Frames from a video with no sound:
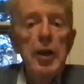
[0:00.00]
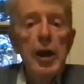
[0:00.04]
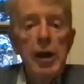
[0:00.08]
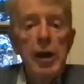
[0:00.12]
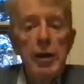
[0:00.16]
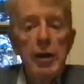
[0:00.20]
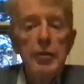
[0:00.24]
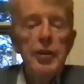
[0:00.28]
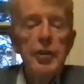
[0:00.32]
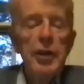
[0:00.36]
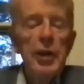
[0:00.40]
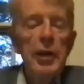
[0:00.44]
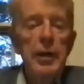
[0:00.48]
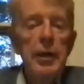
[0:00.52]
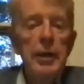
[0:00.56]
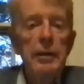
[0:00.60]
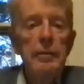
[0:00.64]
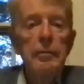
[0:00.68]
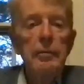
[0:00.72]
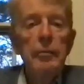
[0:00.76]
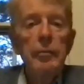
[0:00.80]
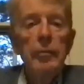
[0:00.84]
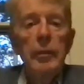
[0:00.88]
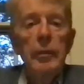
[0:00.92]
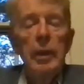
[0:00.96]
dioxide.
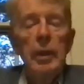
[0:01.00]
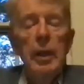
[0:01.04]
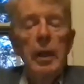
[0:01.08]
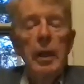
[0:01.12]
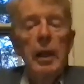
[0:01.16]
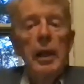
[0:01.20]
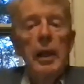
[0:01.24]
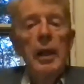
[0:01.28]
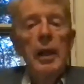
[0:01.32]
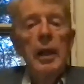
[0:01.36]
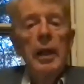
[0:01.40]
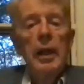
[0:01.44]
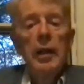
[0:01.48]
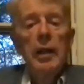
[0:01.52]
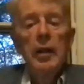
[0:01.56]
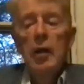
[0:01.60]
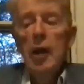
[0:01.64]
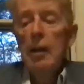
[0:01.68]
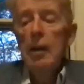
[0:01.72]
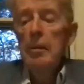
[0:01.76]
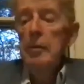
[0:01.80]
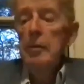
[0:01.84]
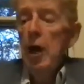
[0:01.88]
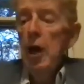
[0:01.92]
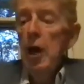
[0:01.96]

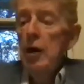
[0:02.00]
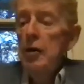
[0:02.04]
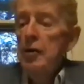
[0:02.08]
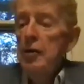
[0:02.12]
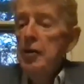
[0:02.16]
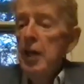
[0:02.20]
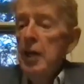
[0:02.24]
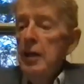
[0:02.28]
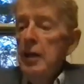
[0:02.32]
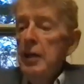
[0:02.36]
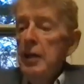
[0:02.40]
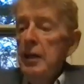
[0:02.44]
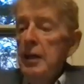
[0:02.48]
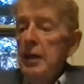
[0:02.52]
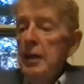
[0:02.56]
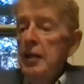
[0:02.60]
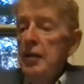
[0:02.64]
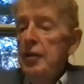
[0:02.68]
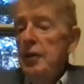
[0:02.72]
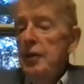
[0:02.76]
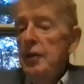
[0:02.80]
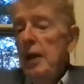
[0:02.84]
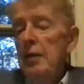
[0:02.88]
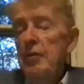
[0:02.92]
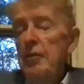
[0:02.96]
Carbon dioxide
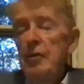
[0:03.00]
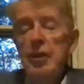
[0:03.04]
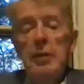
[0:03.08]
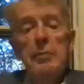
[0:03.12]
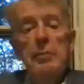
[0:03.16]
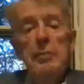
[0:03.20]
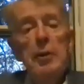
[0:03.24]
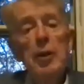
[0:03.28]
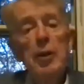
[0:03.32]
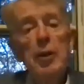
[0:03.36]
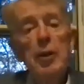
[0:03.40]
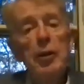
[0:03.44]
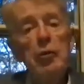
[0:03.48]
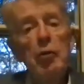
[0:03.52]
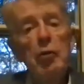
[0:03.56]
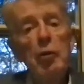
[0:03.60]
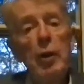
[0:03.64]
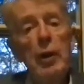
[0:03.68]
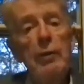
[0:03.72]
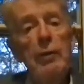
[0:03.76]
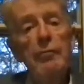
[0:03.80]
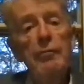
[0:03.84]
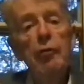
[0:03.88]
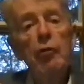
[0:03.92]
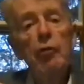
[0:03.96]
has the ability to
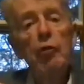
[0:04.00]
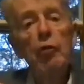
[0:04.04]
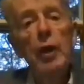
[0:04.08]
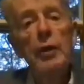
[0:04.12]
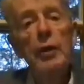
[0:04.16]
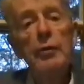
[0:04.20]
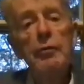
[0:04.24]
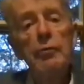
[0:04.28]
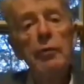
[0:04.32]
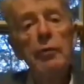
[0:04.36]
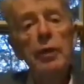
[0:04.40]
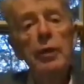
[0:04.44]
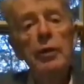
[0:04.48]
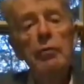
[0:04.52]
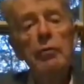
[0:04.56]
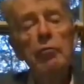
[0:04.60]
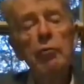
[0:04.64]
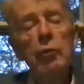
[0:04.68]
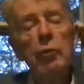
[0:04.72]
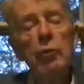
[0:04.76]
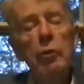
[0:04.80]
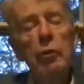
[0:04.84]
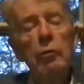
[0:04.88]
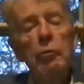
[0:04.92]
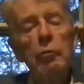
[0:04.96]
infrared
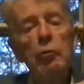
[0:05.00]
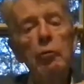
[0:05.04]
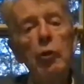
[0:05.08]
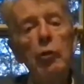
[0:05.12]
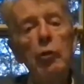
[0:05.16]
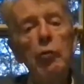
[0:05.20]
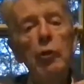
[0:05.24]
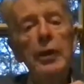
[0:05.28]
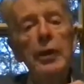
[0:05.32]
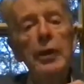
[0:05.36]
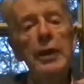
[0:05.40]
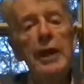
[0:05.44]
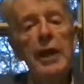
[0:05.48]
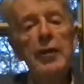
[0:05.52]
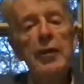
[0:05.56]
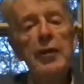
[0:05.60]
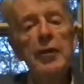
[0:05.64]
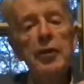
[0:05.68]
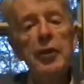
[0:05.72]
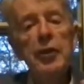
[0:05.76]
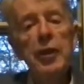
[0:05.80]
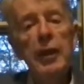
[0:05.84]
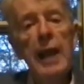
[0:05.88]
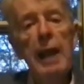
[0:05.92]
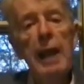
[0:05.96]
with
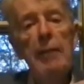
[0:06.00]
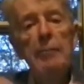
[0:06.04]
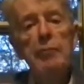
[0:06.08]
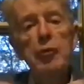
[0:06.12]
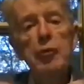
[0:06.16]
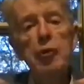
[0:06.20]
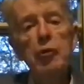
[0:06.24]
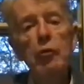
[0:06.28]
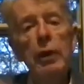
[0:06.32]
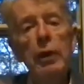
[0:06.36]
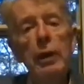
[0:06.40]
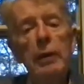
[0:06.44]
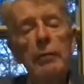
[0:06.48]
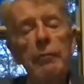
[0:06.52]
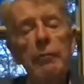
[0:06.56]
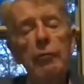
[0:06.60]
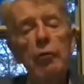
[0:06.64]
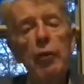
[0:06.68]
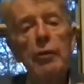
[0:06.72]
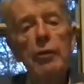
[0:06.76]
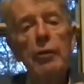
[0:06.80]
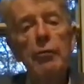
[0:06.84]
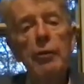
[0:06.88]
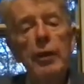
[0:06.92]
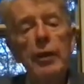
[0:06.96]
radiation, to capture
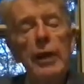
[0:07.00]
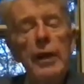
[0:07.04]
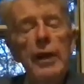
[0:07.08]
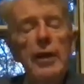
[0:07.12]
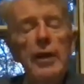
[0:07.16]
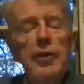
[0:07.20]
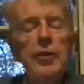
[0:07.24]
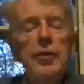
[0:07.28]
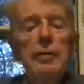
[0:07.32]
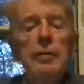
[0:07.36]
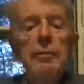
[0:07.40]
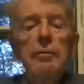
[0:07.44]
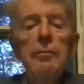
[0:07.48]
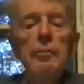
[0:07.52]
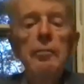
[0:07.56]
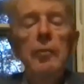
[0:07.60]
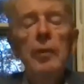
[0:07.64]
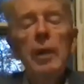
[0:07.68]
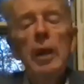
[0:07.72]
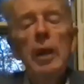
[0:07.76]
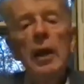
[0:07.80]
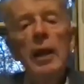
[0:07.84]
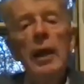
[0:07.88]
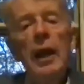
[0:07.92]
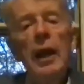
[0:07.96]
infrared radiation
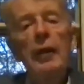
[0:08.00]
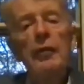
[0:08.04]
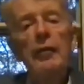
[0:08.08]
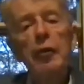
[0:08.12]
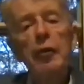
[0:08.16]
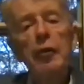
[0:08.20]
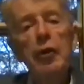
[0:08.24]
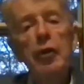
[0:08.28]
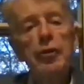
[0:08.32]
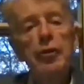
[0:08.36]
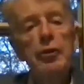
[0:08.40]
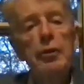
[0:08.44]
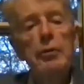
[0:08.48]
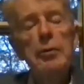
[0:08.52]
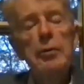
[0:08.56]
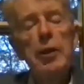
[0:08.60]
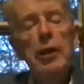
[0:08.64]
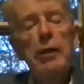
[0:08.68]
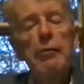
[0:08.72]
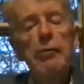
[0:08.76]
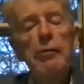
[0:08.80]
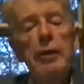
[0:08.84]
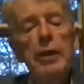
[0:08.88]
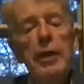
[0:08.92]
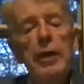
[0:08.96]
and to distribute
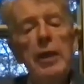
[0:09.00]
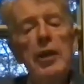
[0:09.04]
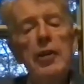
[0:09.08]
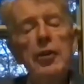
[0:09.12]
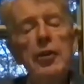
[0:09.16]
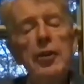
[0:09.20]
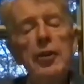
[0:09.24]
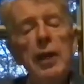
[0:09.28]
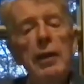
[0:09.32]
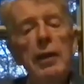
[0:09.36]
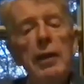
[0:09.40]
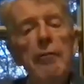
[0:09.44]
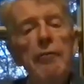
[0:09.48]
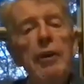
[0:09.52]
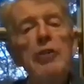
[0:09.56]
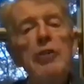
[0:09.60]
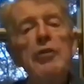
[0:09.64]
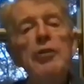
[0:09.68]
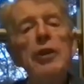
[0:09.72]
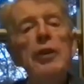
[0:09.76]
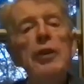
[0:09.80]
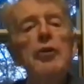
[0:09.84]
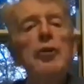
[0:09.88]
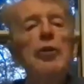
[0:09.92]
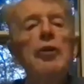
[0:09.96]
that radiation and
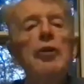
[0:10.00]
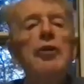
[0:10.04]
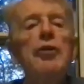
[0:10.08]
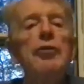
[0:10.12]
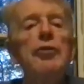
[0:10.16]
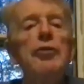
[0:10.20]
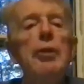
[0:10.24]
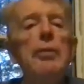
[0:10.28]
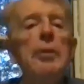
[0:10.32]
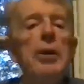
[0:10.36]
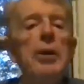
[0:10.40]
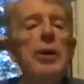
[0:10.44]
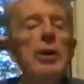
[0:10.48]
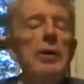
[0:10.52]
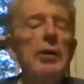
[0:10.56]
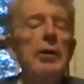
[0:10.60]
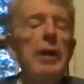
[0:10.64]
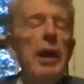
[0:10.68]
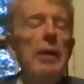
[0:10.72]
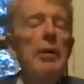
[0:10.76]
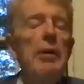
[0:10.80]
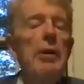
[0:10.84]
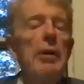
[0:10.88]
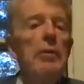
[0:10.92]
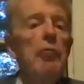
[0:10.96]
eventually to distribute
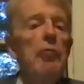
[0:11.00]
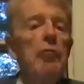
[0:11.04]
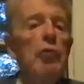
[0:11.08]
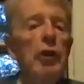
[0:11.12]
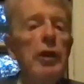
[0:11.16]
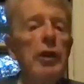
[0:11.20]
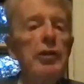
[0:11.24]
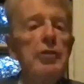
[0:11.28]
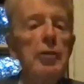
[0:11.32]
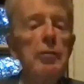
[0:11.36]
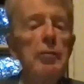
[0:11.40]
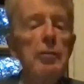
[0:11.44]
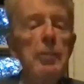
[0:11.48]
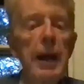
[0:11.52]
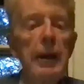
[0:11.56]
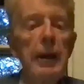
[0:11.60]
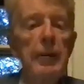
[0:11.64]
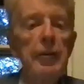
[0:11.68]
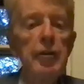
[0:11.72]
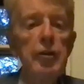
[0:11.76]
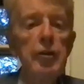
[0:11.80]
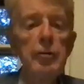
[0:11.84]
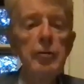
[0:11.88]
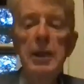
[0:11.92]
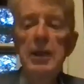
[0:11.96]
it and release it
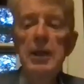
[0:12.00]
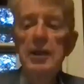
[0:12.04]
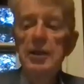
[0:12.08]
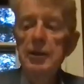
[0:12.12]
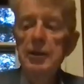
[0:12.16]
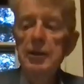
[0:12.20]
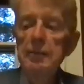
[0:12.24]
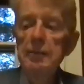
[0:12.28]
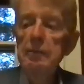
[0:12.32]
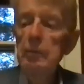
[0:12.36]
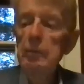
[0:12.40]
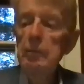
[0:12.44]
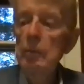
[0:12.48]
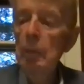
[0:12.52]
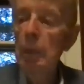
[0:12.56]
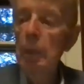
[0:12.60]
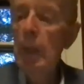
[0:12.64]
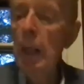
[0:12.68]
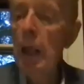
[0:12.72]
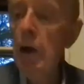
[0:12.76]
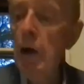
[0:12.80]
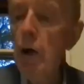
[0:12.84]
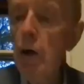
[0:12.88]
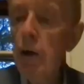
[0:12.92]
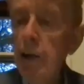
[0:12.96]
back to space.
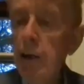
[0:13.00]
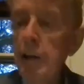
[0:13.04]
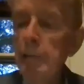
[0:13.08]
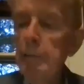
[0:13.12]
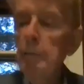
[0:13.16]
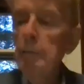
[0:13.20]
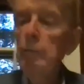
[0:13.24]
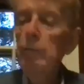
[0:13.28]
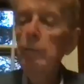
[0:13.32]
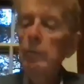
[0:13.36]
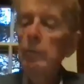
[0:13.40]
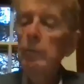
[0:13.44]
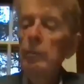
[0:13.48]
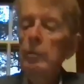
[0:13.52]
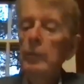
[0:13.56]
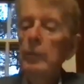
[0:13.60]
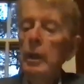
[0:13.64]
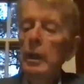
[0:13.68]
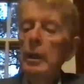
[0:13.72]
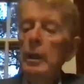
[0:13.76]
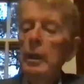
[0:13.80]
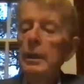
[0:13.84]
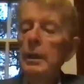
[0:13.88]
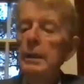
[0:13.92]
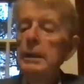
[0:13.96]
Okay,
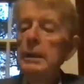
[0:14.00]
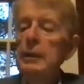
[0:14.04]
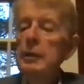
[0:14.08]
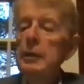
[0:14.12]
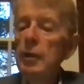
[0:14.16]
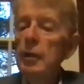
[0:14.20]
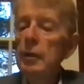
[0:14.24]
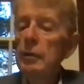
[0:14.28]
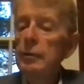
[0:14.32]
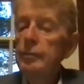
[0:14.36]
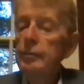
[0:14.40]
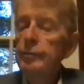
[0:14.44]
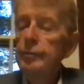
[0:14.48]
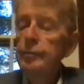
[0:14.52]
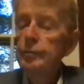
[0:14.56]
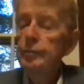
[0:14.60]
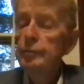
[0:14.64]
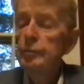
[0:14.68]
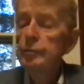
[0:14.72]
so